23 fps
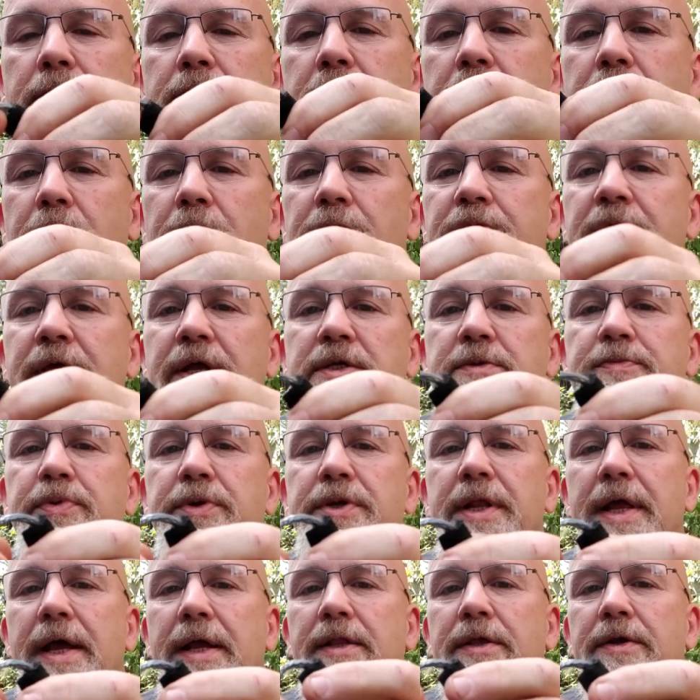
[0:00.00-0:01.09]
girth hitch
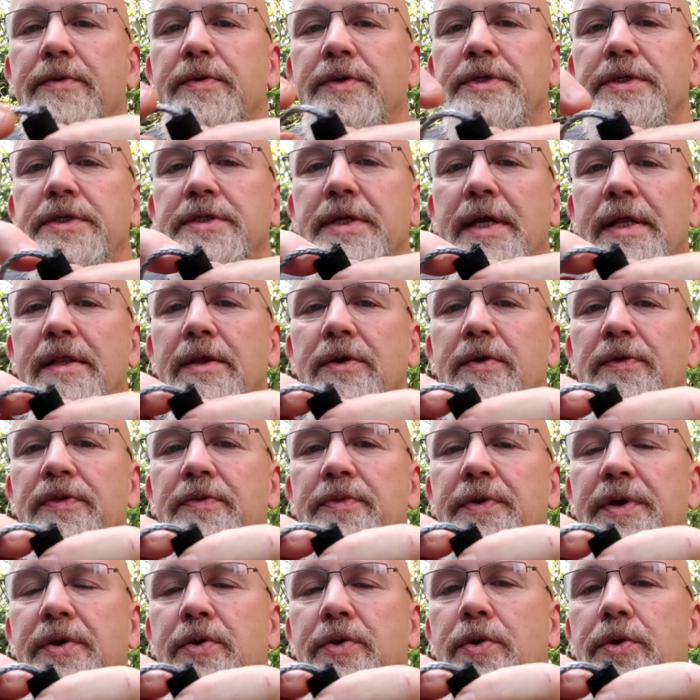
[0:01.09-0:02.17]
protector, which is that little
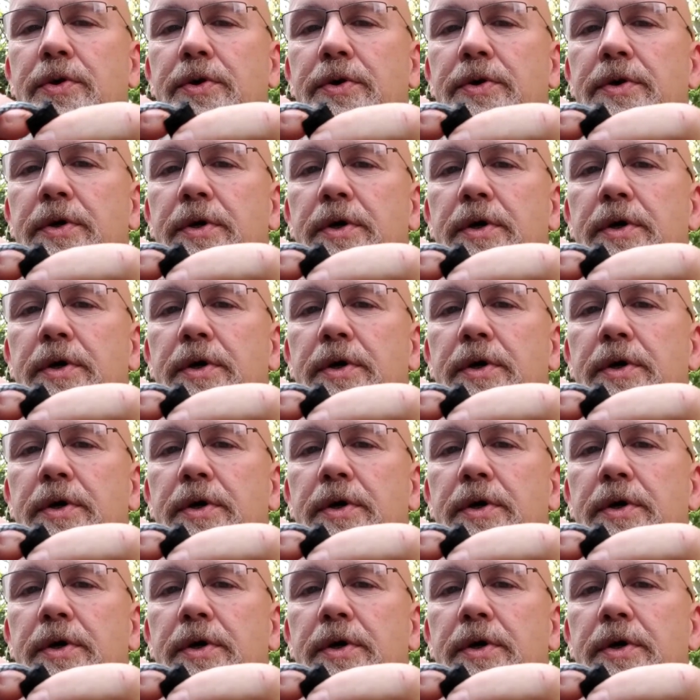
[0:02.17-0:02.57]
3/4